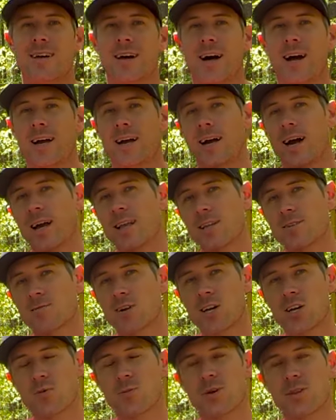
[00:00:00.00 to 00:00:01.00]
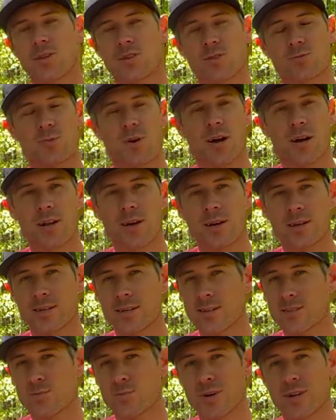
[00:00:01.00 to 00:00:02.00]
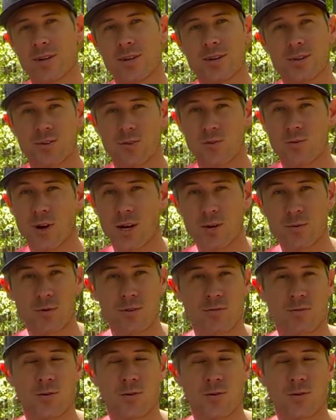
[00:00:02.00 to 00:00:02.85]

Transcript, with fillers: I highly recommend this product. It's been incredible